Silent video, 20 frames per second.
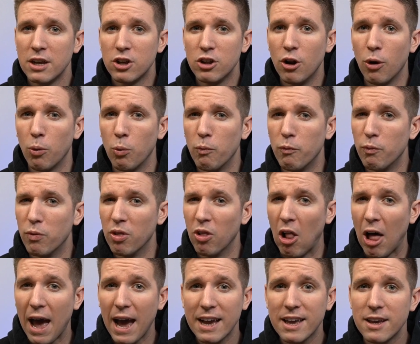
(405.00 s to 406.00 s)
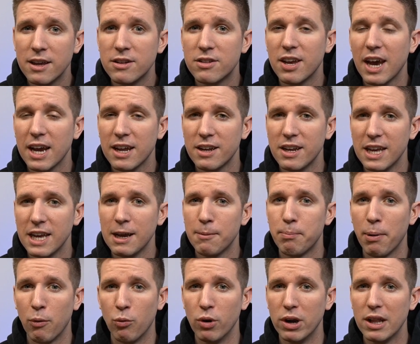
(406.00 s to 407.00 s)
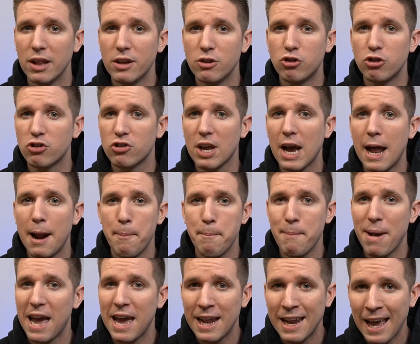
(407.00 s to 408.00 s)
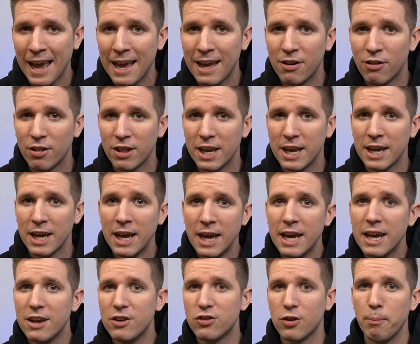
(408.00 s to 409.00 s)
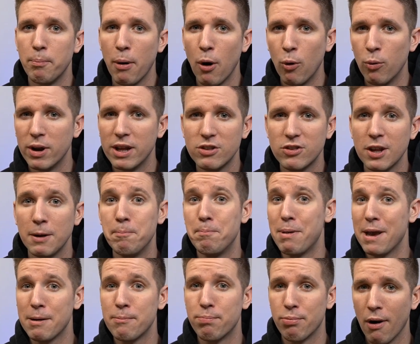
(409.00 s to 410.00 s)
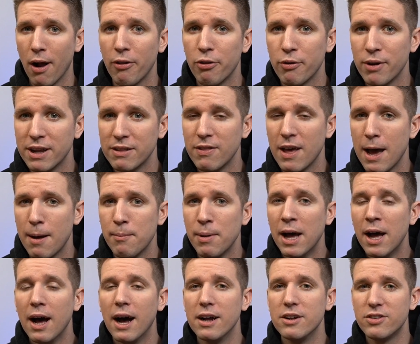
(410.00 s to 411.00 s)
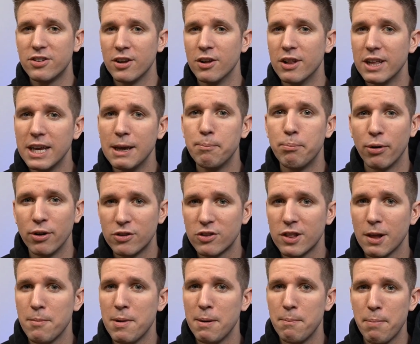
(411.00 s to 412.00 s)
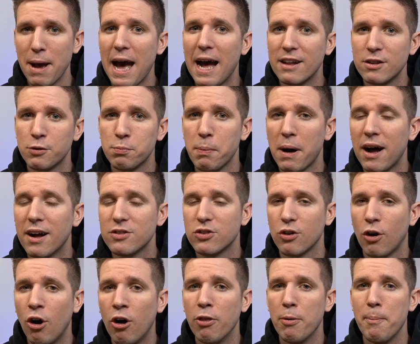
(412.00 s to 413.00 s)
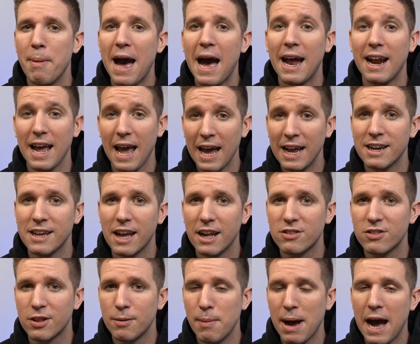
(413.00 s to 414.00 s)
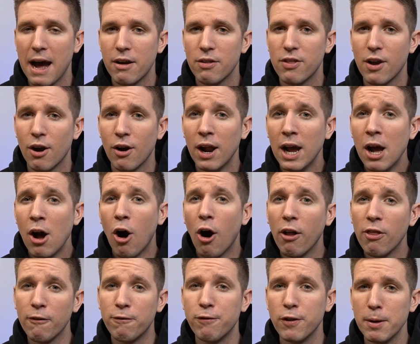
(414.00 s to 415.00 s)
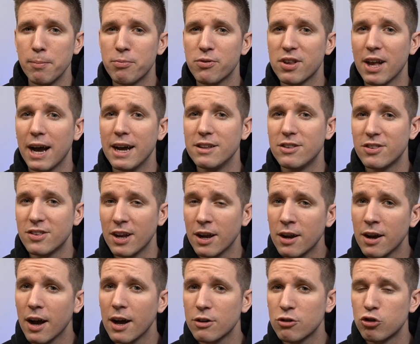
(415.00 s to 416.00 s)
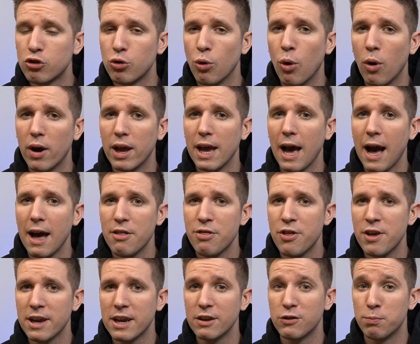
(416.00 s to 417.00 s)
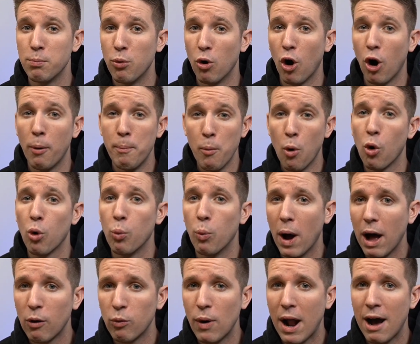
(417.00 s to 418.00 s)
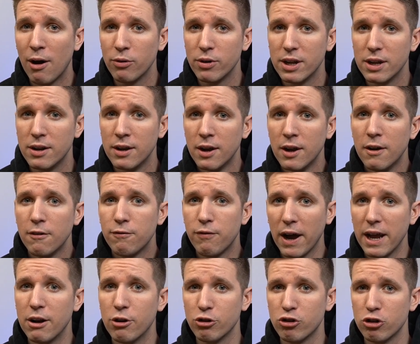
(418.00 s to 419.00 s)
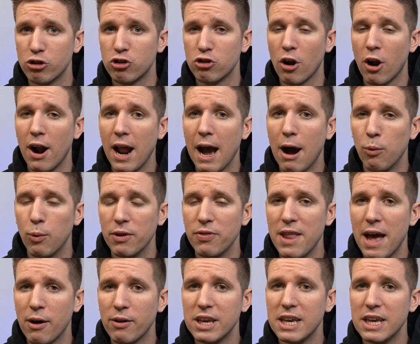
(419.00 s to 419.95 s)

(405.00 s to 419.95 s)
you know, lacking technique, but really just kind of manhandling his opponents and big brothering them until he puts them in bad spots on the mat and gets them out of there. On the flip side, Seung Guk Choi, I think, is a more well rounded fighter to start out with. Now,